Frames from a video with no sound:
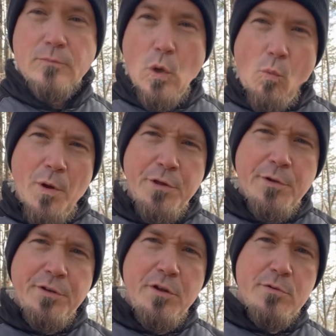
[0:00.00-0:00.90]
What you
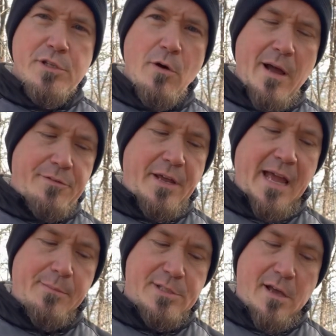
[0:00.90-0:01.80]
can do is go out to
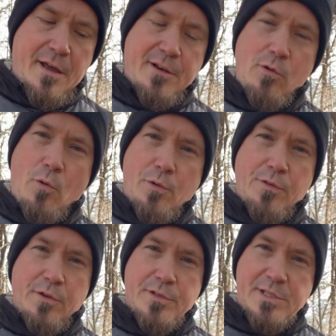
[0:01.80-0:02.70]
Amazon and order
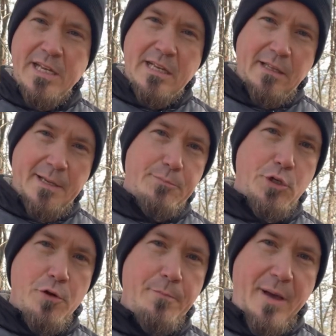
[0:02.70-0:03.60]
the C-Clip
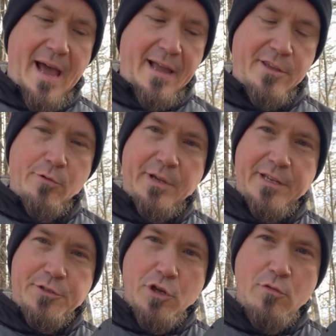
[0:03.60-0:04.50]
2-pack. You'll
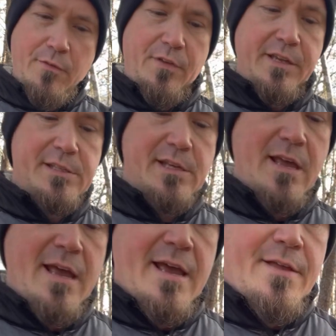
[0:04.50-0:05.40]
get two of these.
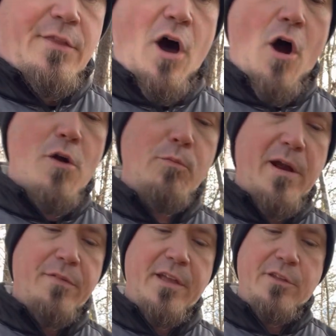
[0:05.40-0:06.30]
The
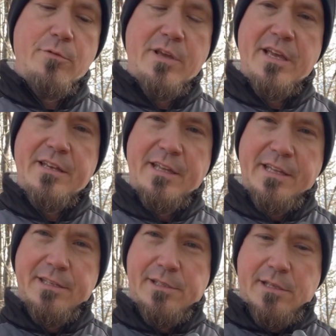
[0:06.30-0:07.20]
hardware that you get
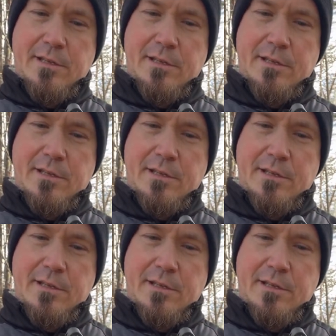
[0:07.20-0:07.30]
is